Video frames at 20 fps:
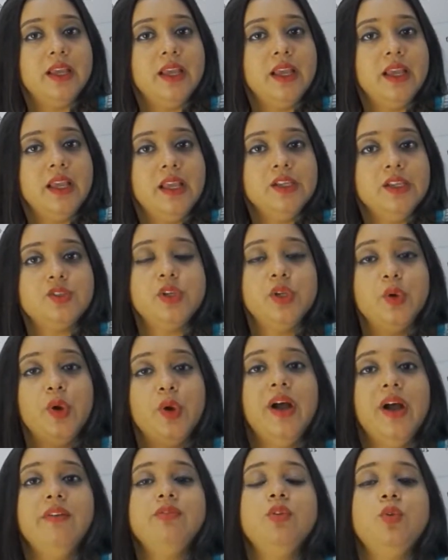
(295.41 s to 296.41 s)
So you
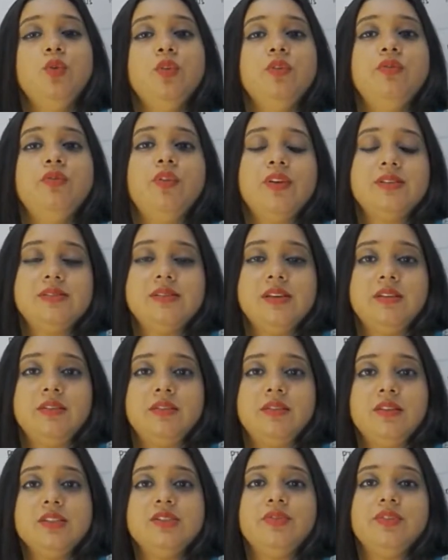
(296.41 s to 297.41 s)
have to look for a
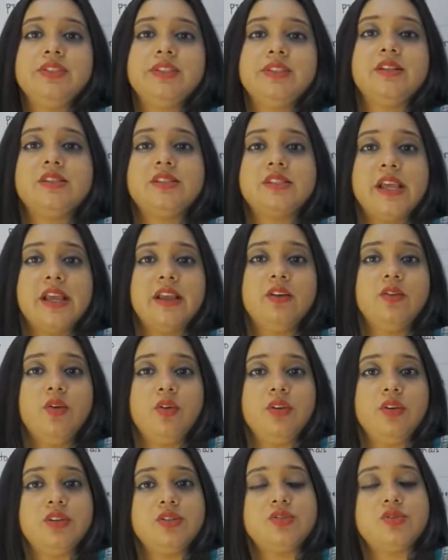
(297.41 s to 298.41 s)
sentence which can stand
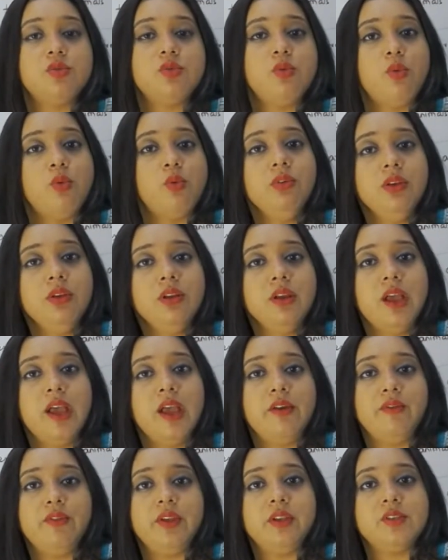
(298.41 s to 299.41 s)
on its own,
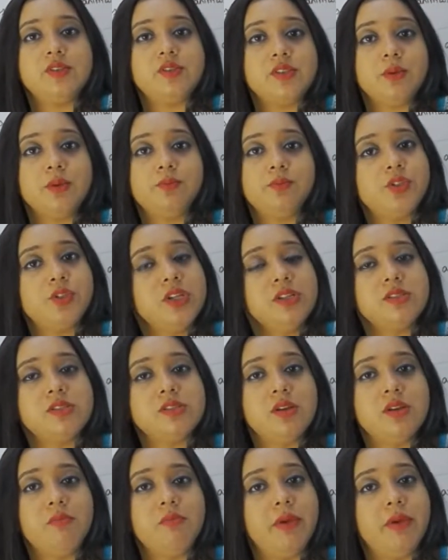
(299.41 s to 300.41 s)
having the subject
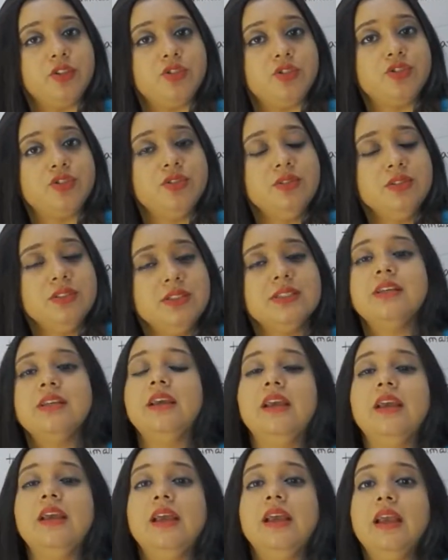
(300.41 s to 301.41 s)
mentioned,
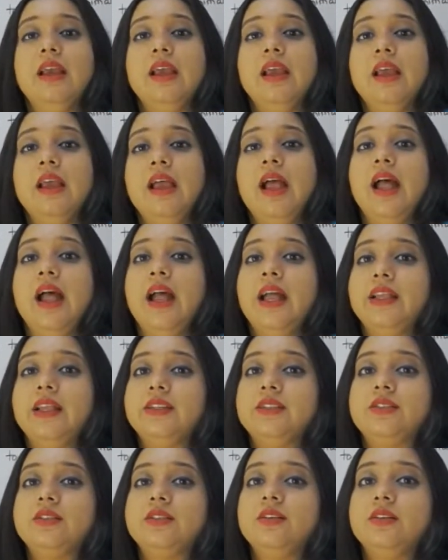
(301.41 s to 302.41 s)
and
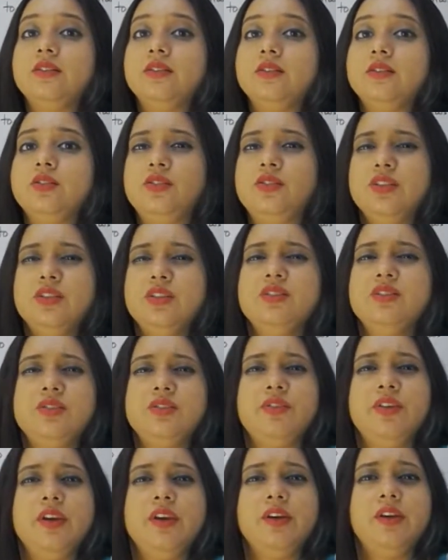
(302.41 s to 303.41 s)
just
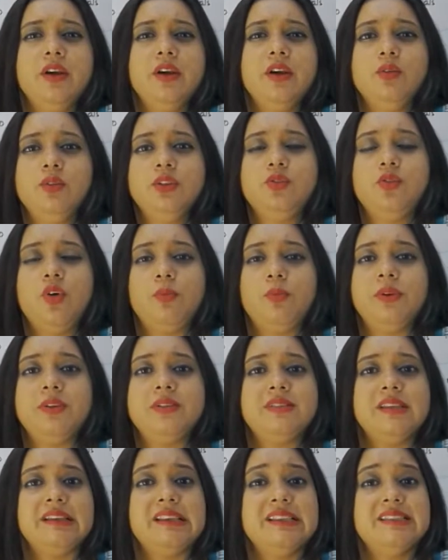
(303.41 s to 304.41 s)
figuring the topic
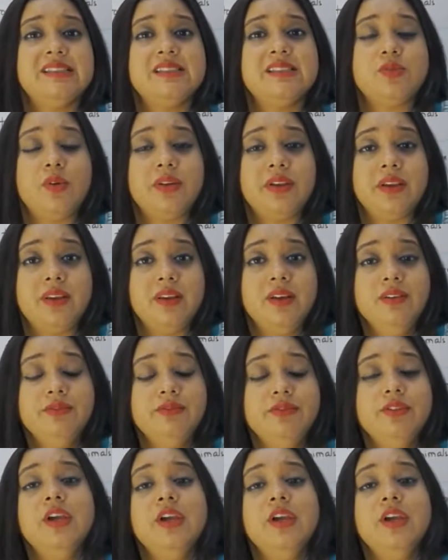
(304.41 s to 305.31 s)
sentence is not enough.